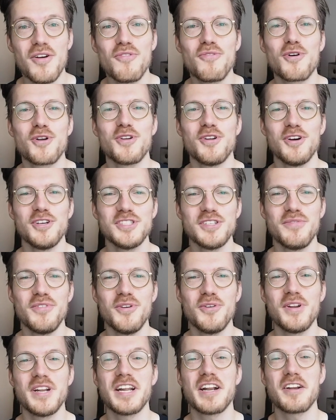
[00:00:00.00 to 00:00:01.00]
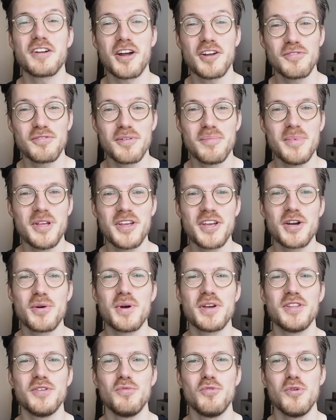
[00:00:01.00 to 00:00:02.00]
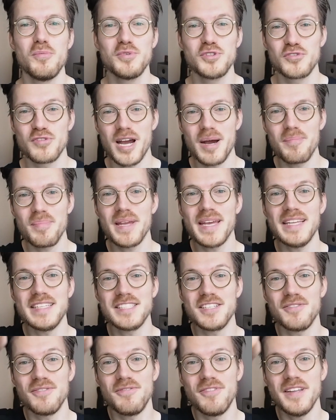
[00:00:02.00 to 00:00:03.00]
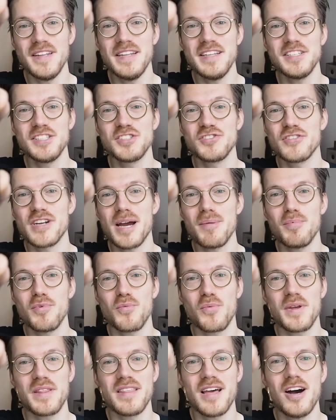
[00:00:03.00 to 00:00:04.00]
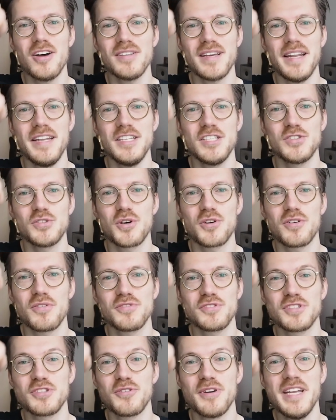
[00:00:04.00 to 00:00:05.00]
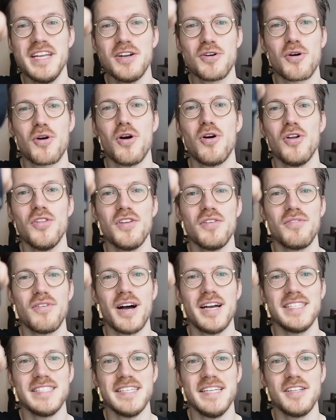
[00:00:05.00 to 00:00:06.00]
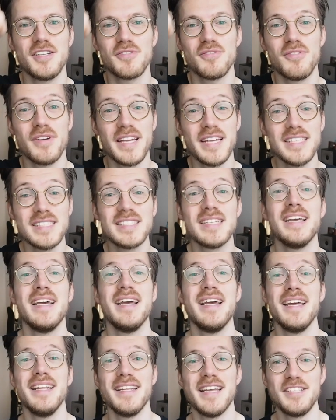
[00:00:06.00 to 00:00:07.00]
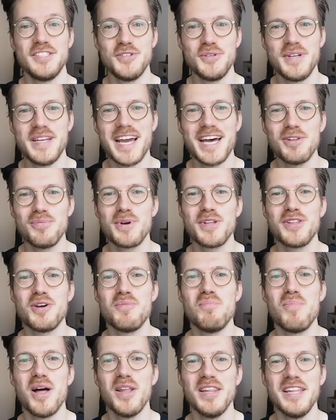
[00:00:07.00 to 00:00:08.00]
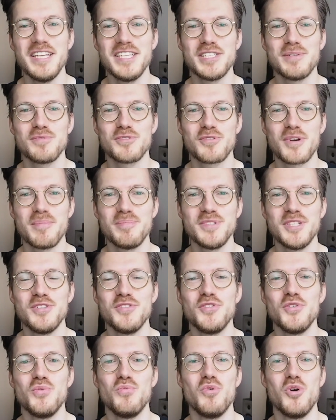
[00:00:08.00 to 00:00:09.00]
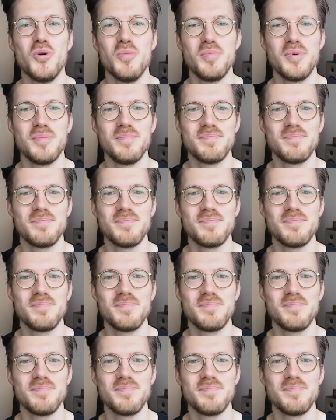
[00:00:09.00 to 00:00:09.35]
For those of you that are not familiar with the Whoop strap, it's a fitness strap without any sort of screen or on-device interface that you get with a monthly subscription to Whoop.